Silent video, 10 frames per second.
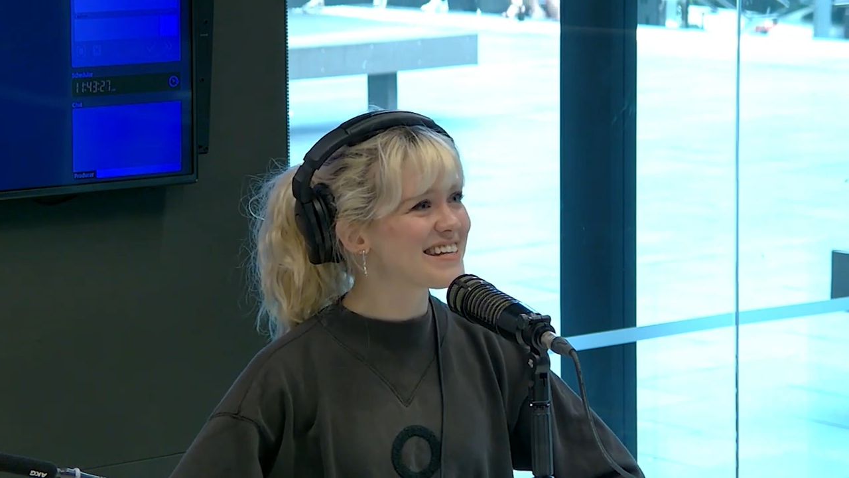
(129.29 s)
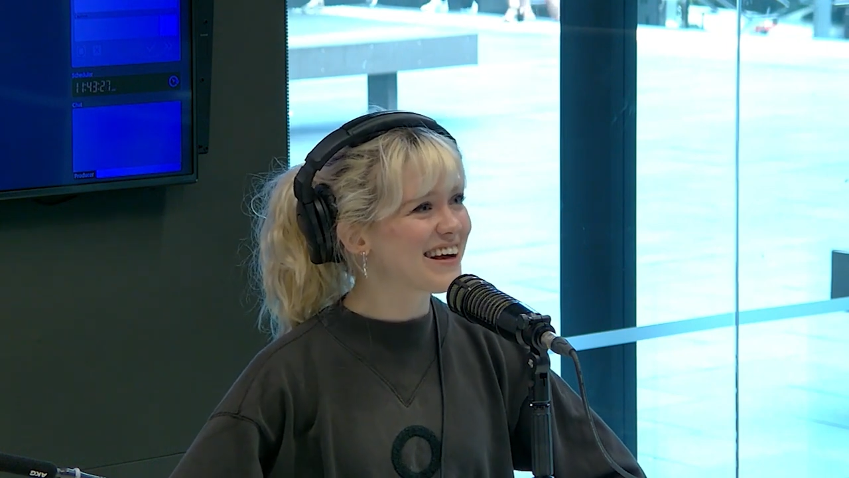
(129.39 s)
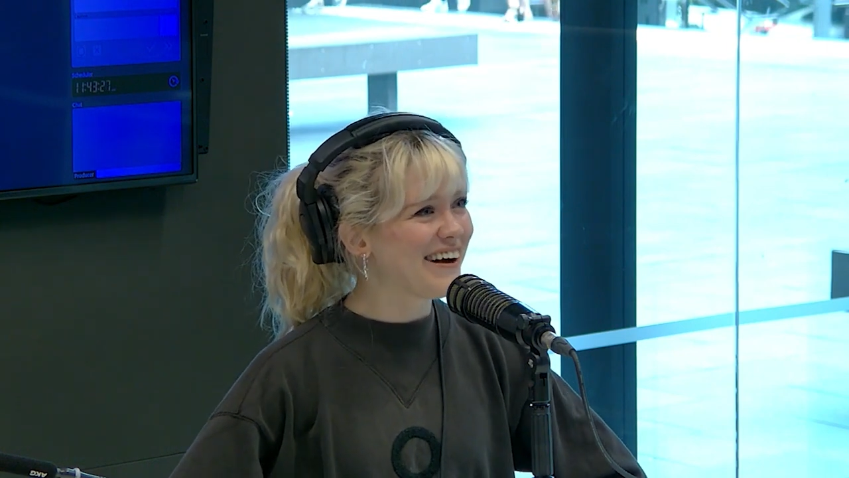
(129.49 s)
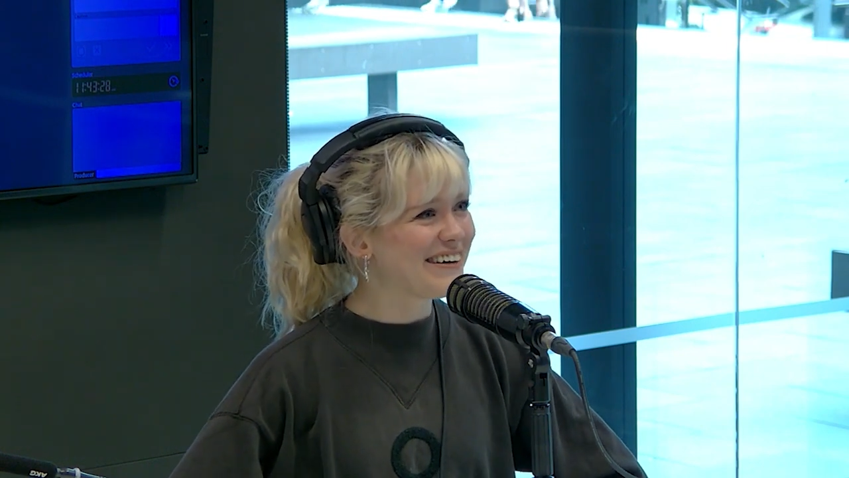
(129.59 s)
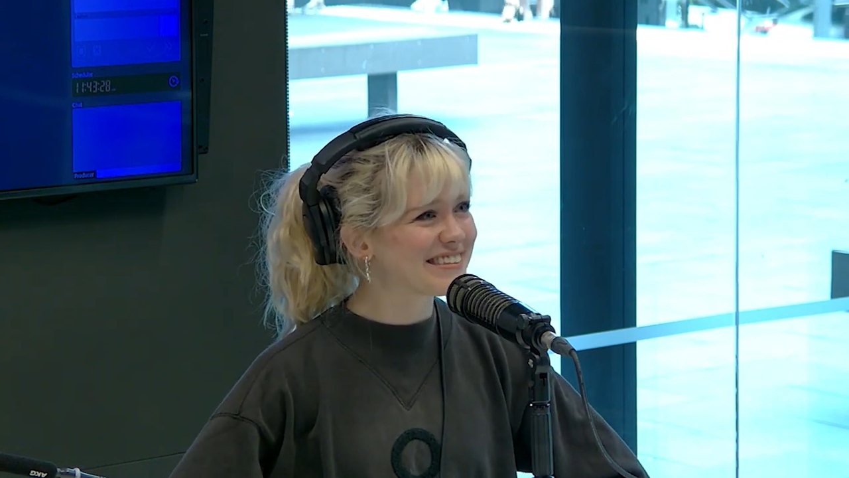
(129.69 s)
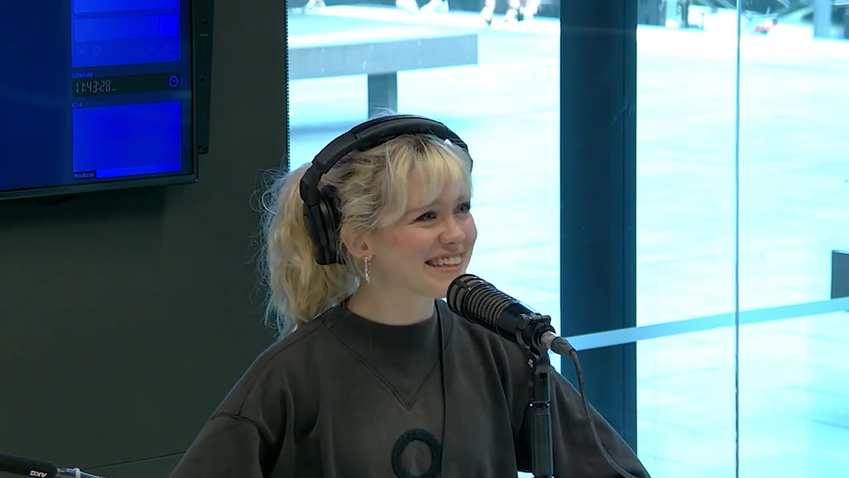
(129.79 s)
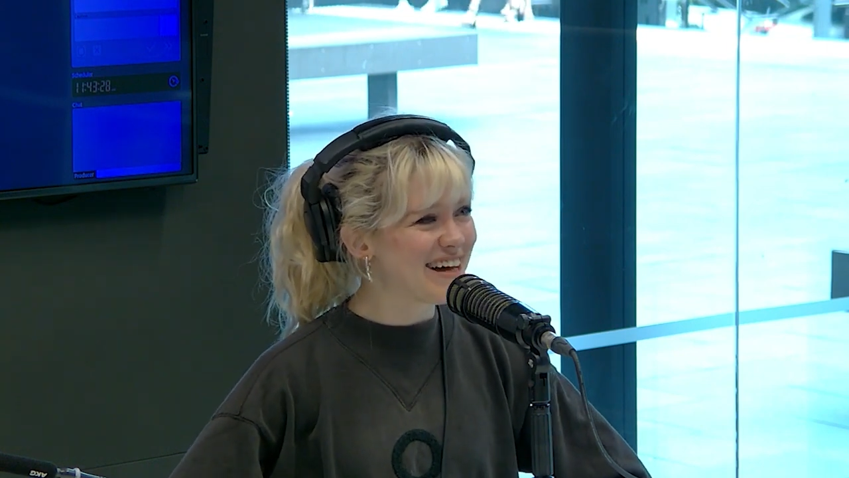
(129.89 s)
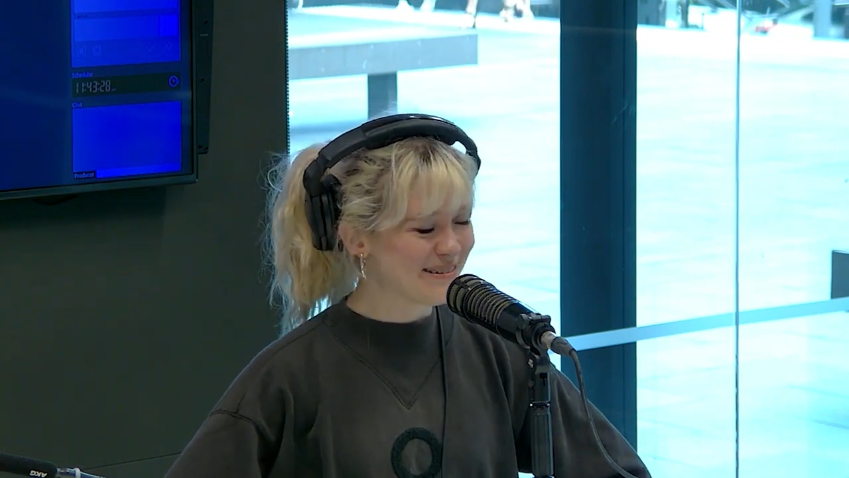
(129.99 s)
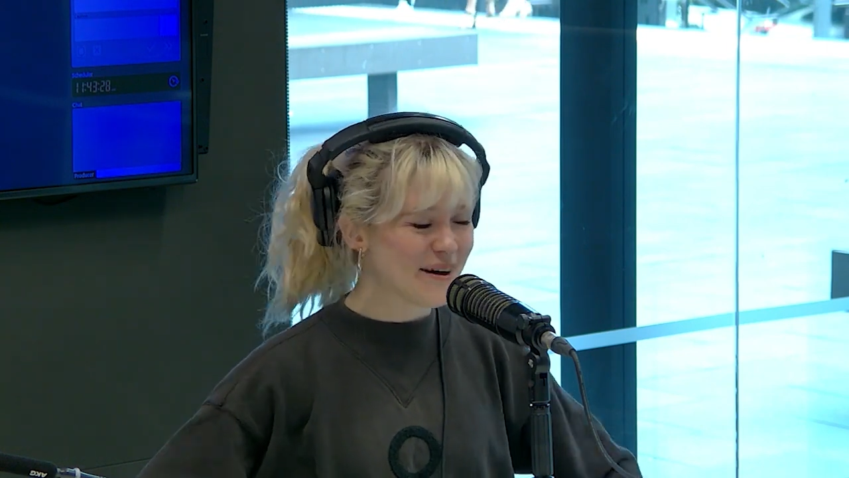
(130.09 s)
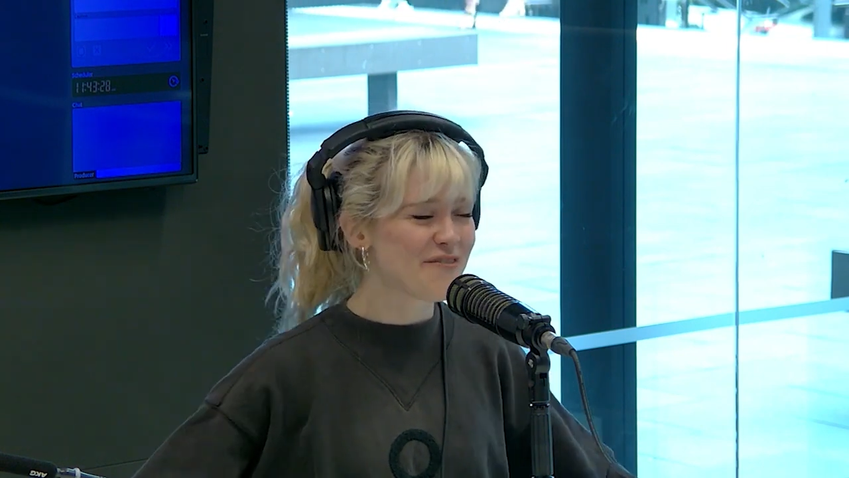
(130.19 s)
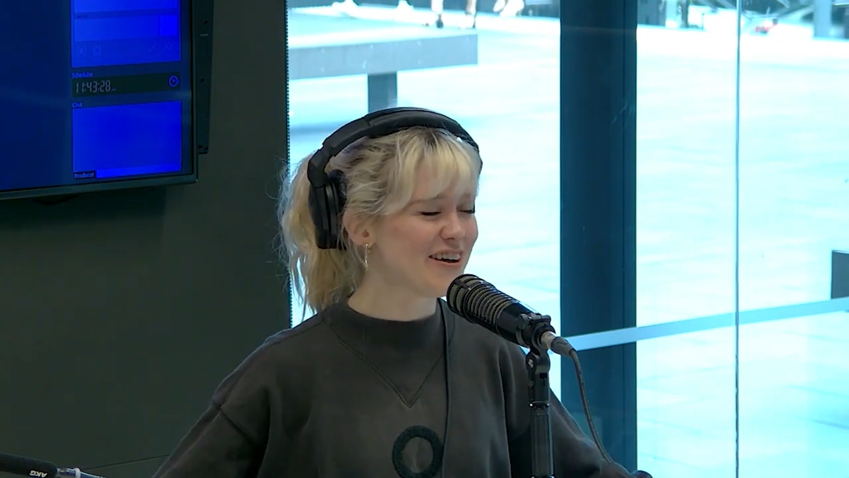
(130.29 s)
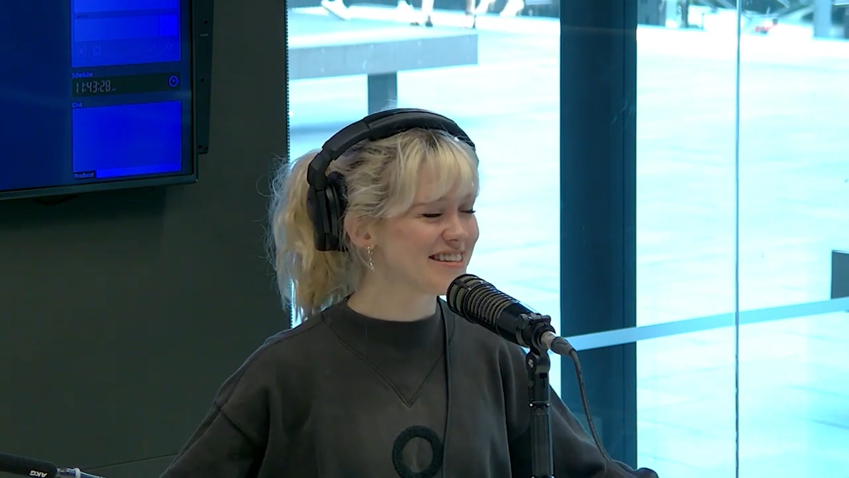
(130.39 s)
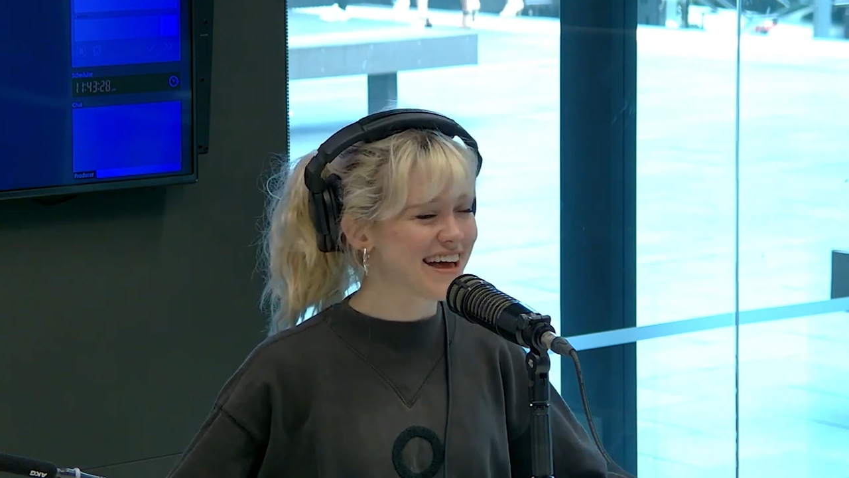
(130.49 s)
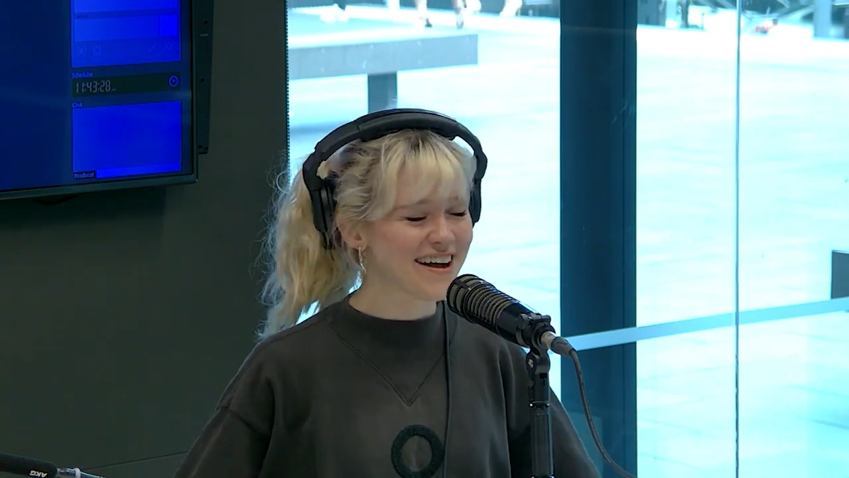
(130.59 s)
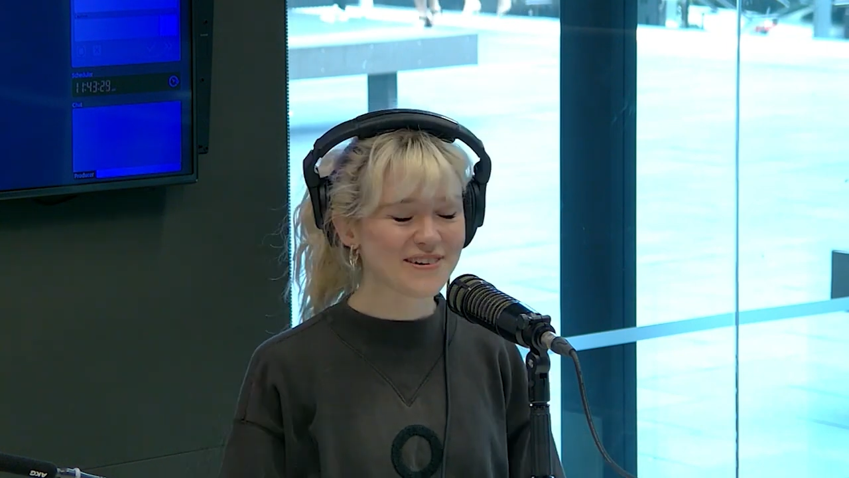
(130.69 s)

she goes, and all my friends are there.